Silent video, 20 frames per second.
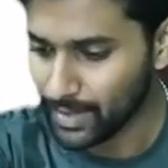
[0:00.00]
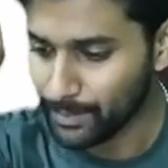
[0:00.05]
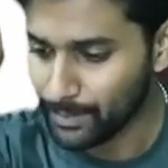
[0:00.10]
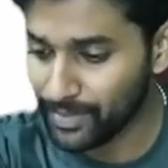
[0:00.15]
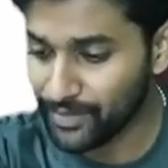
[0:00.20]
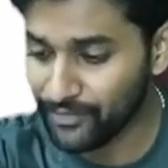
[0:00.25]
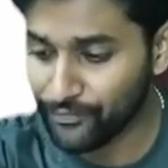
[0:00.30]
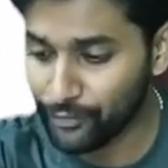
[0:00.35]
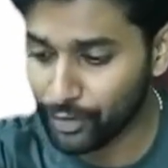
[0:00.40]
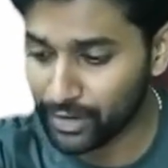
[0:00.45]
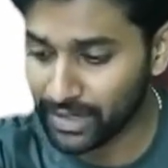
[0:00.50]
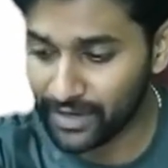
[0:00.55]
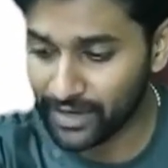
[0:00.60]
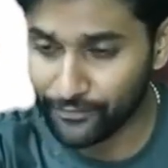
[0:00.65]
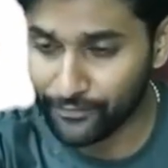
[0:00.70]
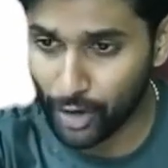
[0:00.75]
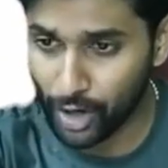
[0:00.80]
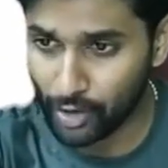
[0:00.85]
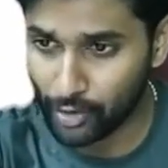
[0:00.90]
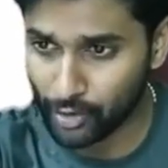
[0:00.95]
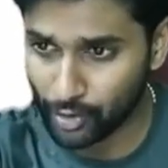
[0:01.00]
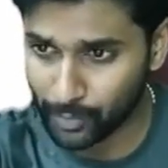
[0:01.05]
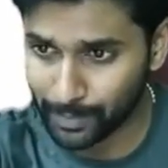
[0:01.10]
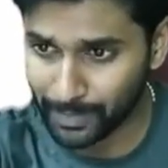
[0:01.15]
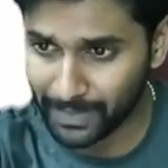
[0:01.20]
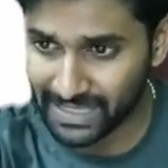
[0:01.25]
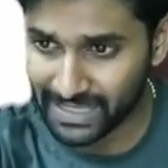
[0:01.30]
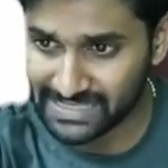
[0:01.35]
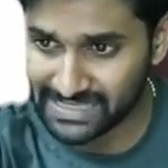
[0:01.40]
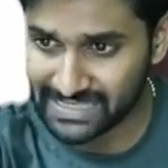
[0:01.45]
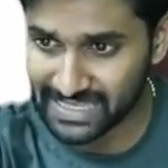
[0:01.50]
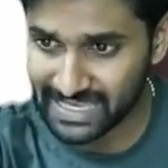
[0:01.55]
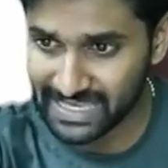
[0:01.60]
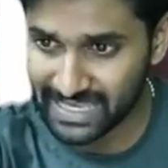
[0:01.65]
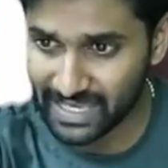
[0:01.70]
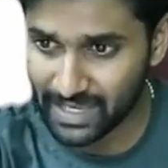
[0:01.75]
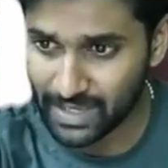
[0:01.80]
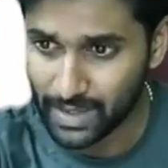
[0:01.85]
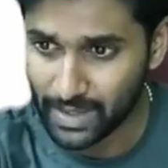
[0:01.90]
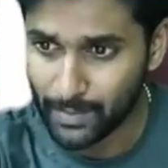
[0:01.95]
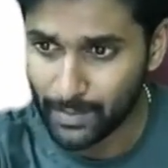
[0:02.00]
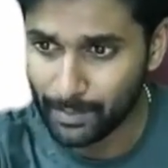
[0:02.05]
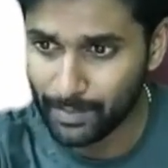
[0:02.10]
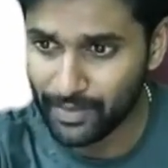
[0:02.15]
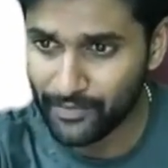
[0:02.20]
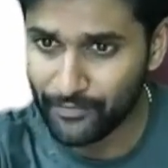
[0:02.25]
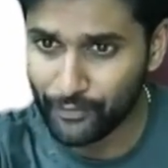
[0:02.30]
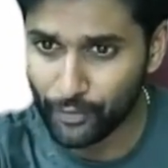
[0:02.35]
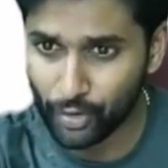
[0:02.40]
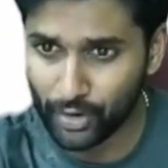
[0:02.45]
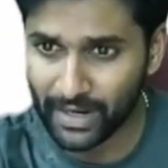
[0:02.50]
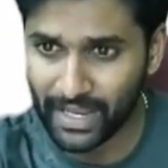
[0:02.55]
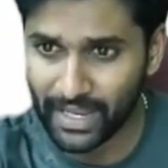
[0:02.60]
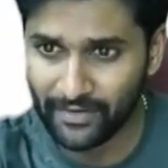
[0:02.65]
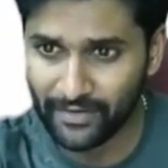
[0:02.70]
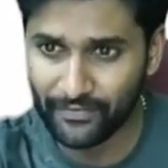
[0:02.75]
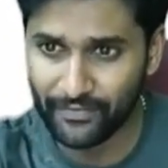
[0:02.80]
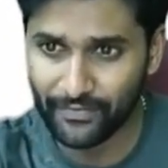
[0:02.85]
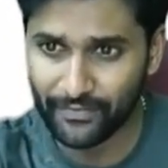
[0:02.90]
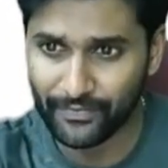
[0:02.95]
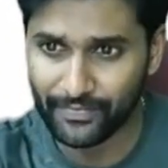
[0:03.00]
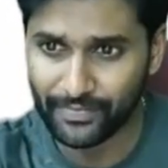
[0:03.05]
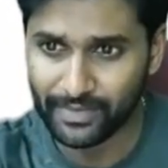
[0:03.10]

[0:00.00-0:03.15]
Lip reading: Before F, you have to place A. Before F,